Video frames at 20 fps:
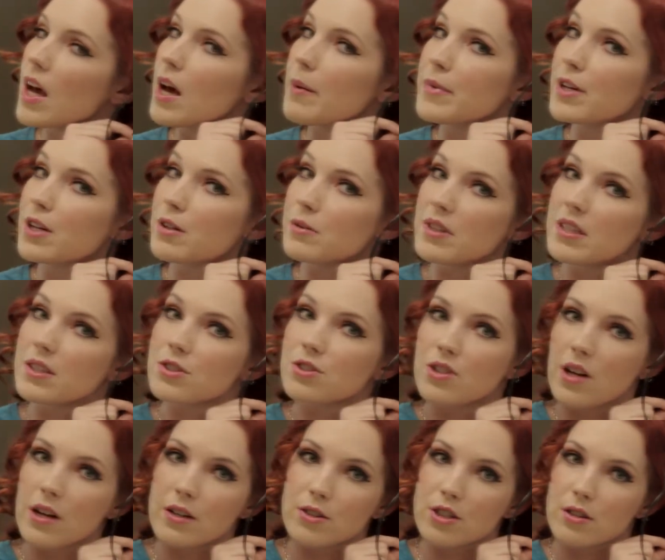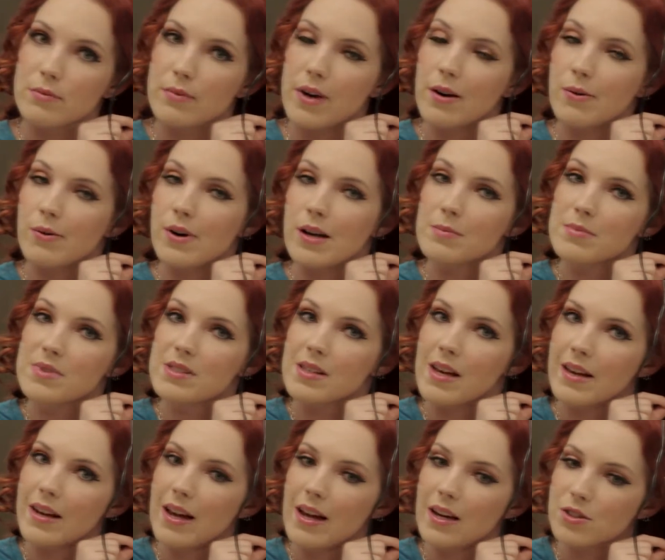Yeah, I'm going to restructure my
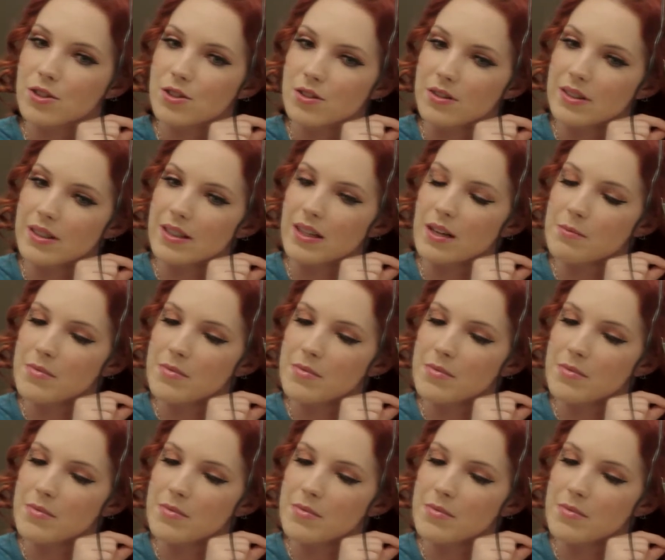website actually.